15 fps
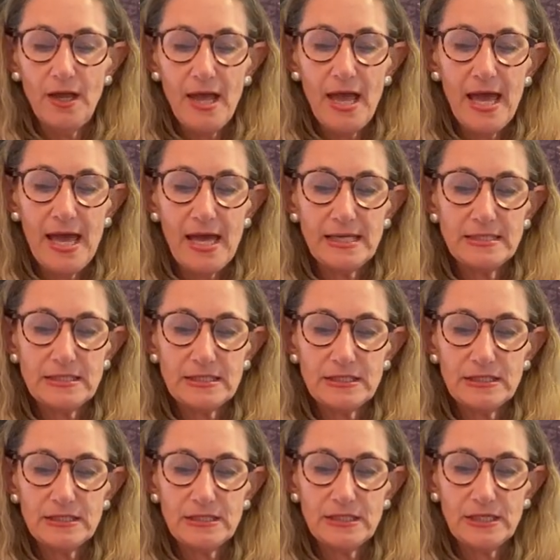And
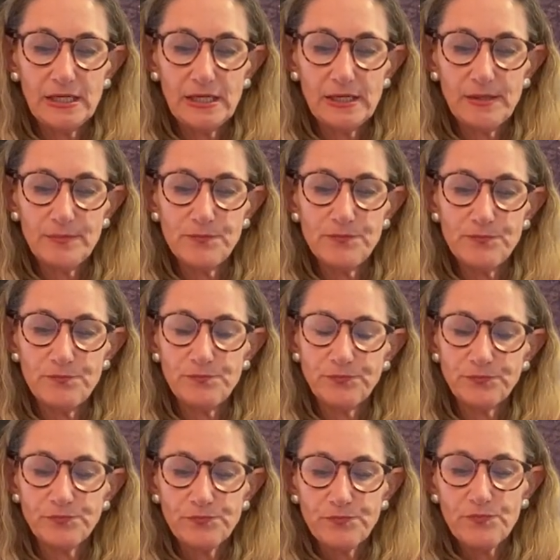um,
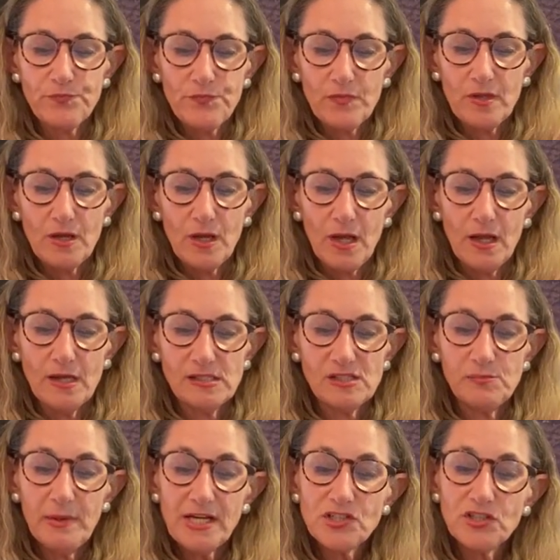
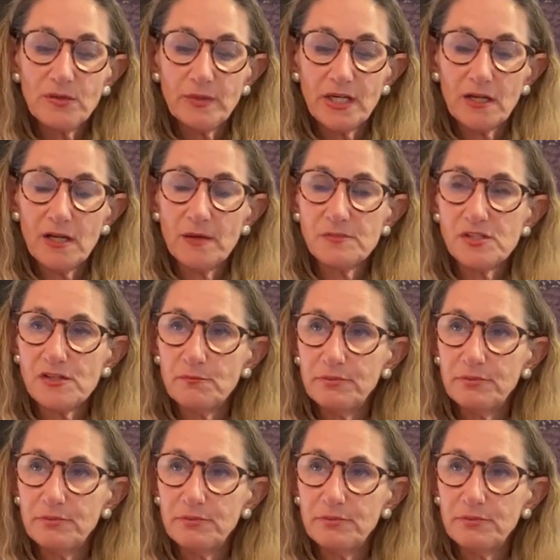especially when it comes to